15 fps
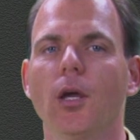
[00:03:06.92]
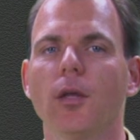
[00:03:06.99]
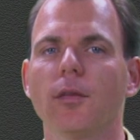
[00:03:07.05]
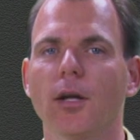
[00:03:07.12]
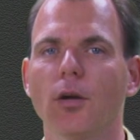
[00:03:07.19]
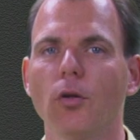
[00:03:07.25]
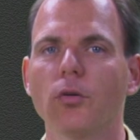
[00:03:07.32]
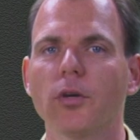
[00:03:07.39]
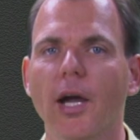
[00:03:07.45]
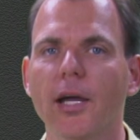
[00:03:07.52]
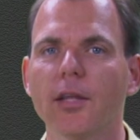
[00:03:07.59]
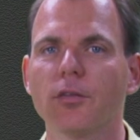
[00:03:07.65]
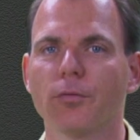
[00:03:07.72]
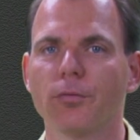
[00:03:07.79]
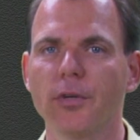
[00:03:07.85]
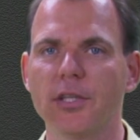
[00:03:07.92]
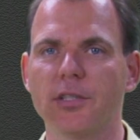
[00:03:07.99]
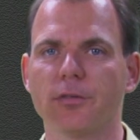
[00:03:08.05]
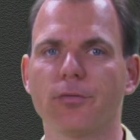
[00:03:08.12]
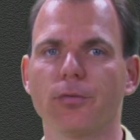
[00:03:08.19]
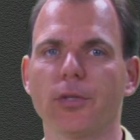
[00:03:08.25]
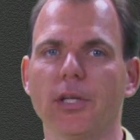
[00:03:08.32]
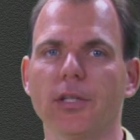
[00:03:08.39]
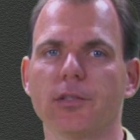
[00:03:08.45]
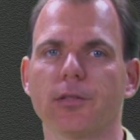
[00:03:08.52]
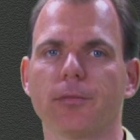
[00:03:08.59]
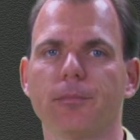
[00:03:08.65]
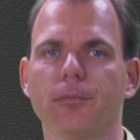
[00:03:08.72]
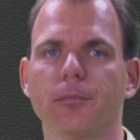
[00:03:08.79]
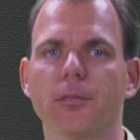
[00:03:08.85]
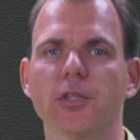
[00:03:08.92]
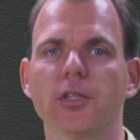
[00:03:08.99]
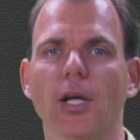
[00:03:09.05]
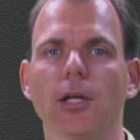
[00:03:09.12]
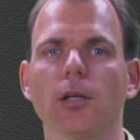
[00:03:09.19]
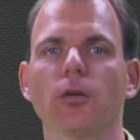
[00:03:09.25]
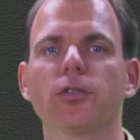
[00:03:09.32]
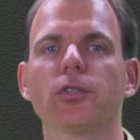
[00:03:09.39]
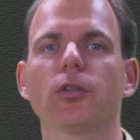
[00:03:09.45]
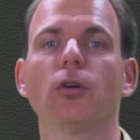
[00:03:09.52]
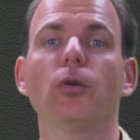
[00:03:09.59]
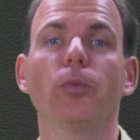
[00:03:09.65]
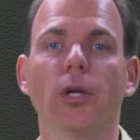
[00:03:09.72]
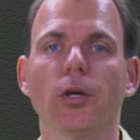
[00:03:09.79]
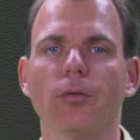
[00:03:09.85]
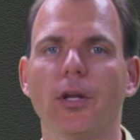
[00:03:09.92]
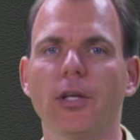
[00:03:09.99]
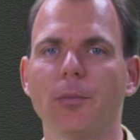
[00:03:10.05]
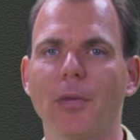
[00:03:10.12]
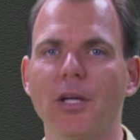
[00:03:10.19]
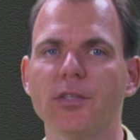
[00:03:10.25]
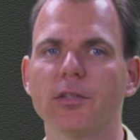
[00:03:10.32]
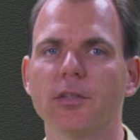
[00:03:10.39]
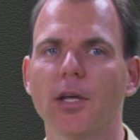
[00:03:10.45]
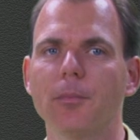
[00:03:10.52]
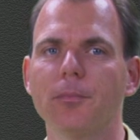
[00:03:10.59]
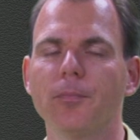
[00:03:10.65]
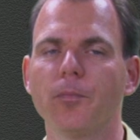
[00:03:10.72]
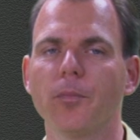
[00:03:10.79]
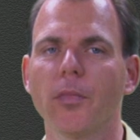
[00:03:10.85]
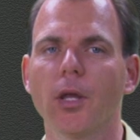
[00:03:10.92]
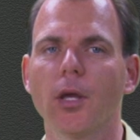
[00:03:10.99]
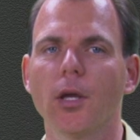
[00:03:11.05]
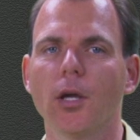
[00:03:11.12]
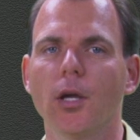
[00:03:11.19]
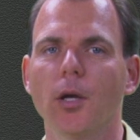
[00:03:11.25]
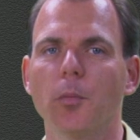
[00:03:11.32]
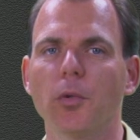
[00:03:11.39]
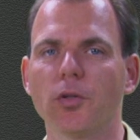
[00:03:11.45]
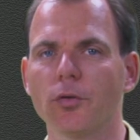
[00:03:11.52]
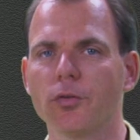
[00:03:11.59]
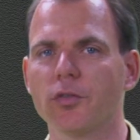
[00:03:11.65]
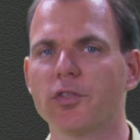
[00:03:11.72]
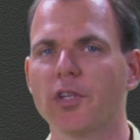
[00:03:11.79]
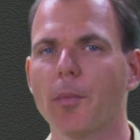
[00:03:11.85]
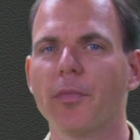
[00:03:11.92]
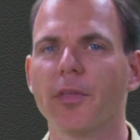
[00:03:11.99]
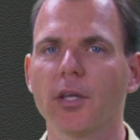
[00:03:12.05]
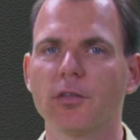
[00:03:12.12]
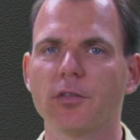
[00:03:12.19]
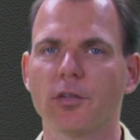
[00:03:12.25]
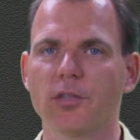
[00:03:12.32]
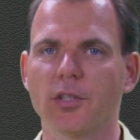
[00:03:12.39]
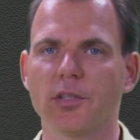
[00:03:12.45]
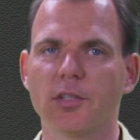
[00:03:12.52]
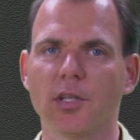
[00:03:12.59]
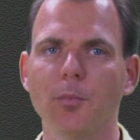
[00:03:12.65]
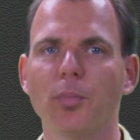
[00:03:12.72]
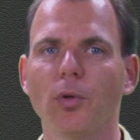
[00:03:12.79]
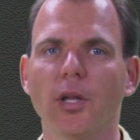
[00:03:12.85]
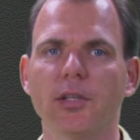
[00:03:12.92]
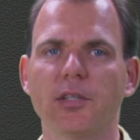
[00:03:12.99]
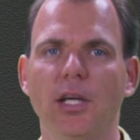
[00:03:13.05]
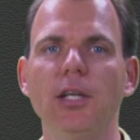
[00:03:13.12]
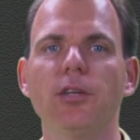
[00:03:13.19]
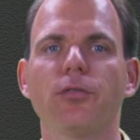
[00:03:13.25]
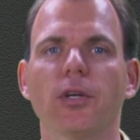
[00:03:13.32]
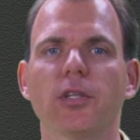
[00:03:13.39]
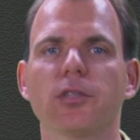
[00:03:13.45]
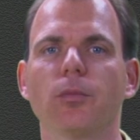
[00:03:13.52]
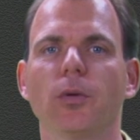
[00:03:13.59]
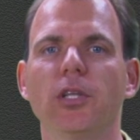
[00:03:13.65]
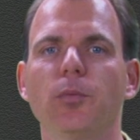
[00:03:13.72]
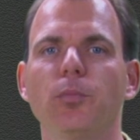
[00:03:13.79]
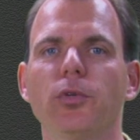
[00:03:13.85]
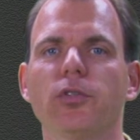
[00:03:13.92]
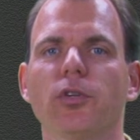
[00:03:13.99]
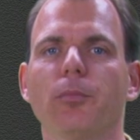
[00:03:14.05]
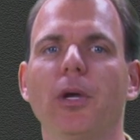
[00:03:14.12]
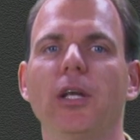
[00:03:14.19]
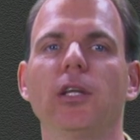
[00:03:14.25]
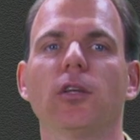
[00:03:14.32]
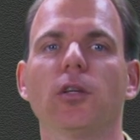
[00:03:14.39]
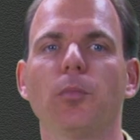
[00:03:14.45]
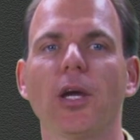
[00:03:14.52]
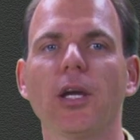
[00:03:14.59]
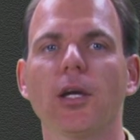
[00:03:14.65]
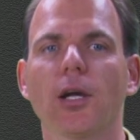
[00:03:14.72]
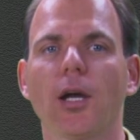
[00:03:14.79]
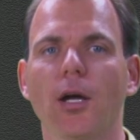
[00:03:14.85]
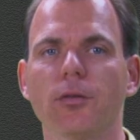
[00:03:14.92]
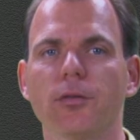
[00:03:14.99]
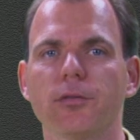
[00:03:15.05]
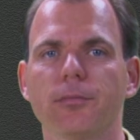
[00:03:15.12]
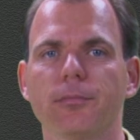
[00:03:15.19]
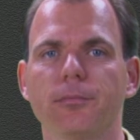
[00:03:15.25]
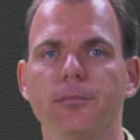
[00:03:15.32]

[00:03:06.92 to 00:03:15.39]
There are all kinds of reasons for this. Psychological, we already mentioned them, but also something such as simple as interest when you put your money on a bank account.